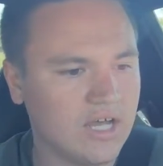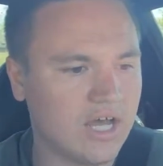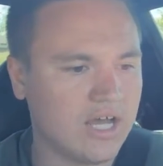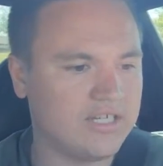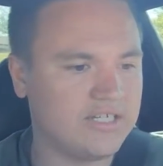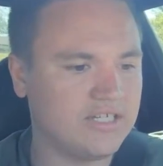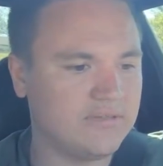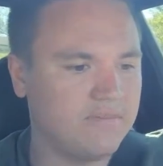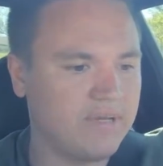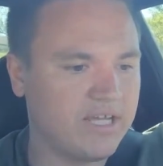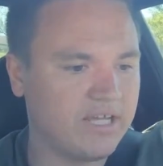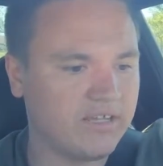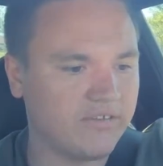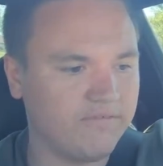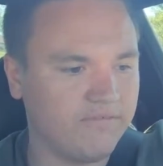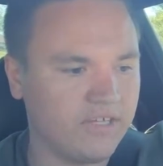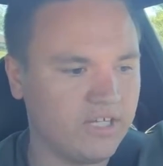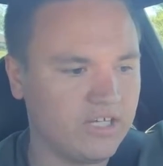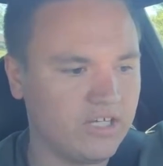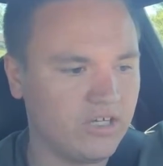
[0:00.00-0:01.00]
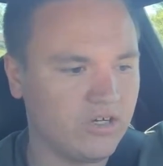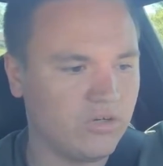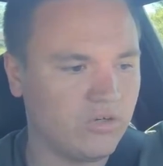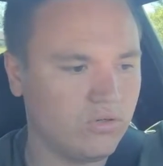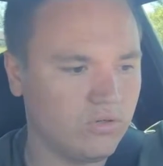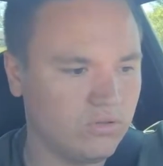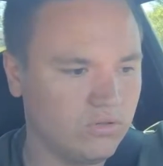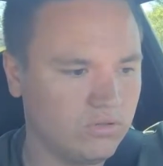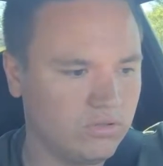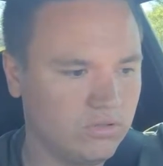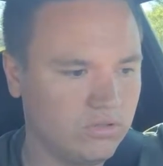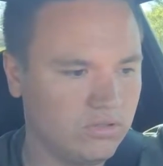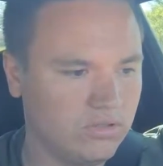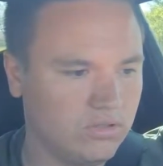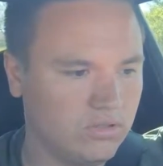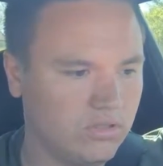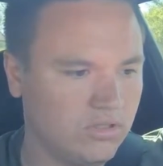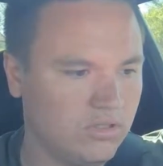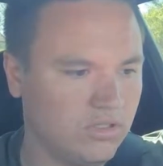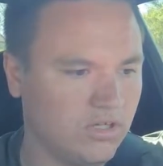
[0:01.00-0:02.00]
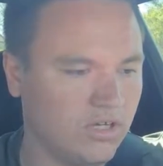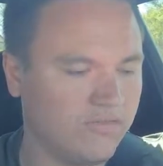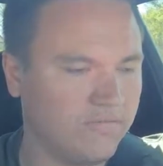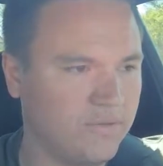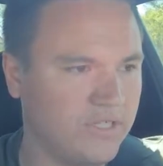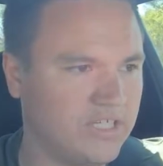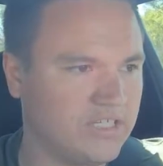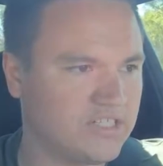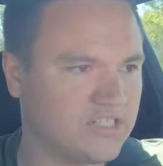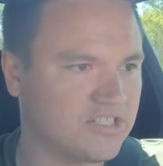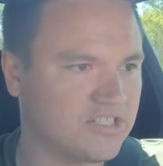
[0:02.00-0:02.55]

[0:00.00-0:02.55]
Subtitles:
I did make a video of me